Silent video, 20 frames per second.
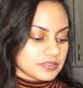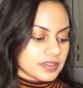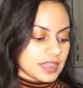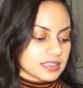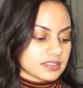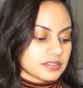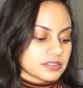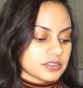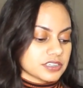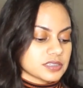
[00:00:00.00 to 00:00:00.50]

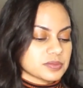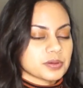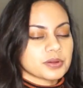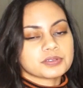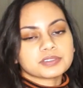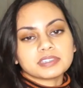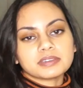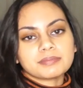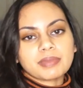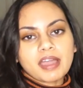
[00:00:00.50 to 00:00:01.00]
fact that there's
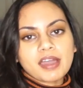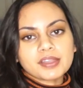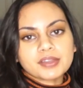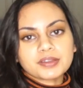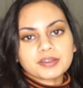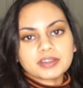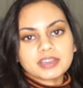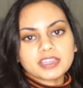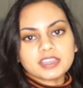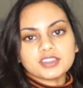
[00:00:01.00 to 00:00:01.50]
protein
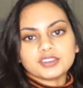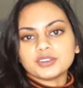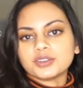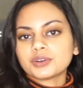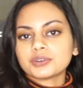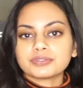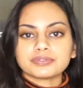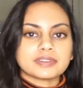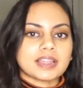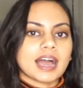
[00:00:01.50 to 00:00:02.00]
powder in it,
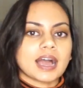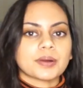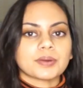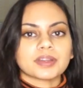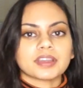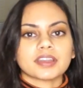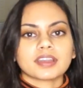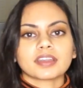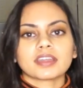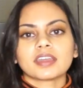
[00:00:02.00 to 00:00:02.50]
no
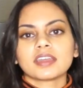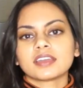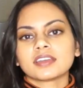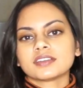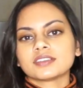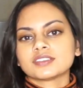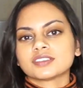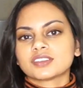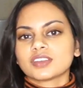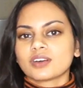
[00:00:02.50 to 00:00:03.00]
flour.
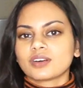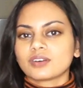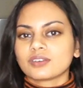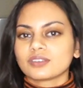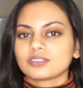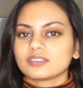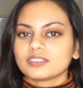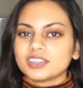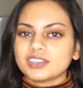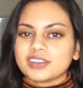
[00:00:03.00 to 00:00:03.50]

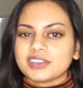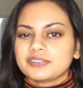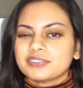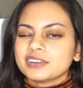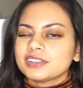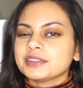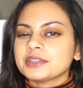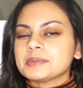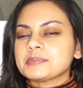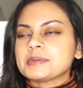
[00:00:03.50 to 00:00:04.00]
So, you know, I
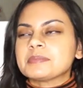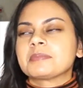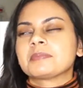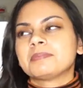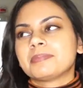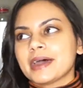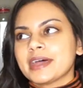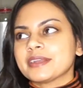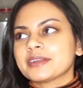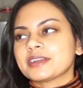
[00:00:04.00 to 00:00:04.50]
feel a little
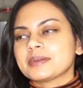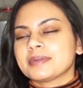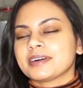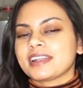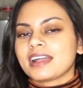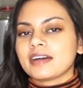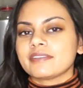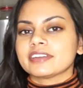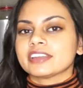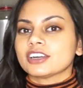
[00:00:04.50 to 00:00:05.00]
bit better
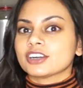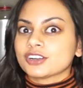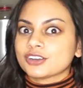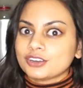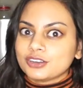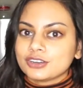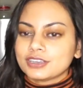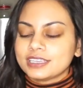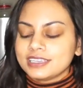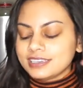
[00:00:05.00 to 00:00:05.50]
about having a
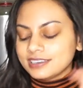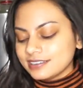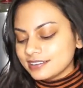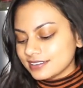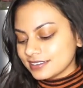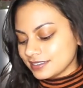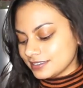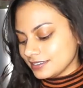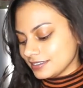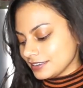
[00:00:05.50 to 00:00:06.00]

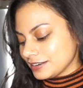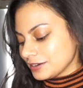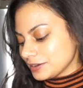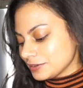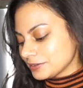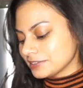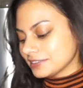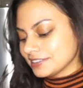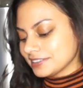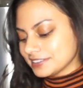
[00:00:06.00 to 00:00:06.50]
cookie, you
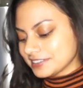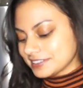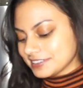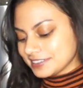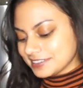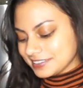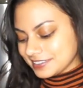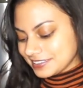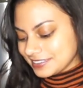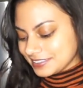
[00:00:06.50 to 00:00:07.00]
know?
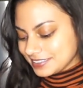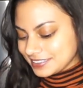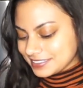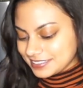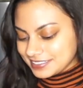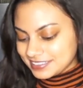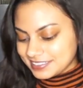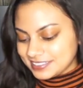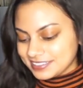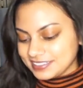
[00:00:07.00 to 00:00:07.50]

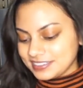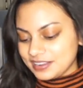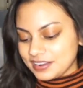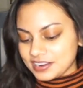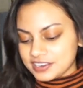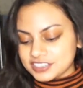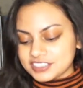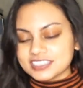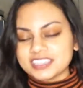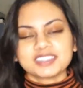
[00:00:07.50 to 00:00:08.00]

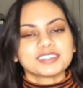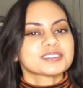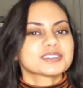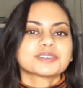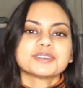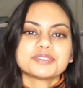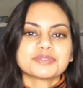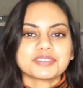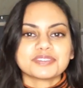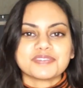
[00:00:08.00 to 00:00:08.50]
Okay, just let
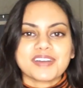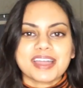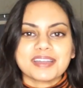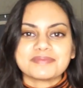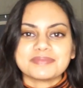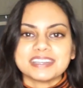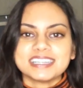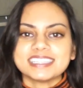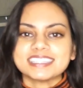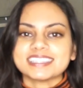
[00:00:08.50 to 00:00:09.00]
those cool for
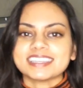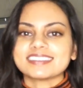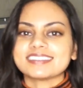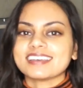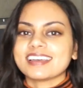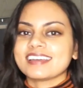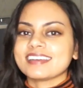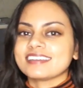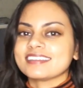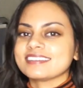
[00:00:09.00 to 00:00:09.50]
5 minutes and
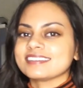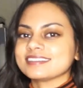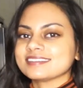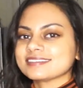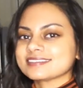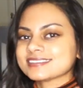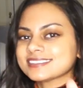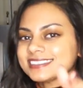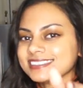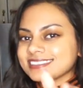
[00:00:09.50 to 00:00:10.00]
then
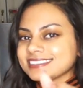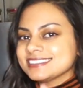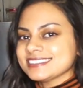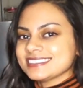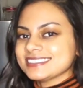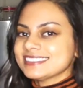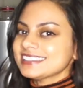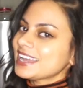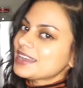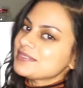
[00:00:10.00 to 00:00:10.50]

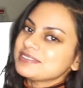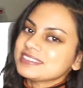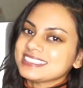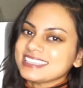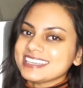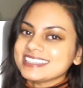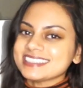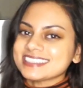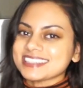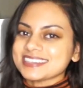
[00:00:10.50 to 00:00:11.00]
time to
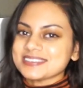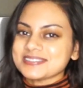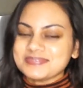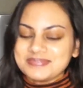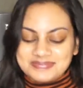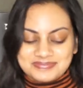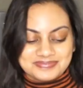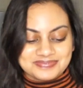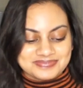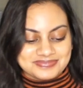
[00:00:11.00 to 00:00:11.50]
taste
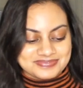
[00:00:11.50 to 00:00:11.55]
them.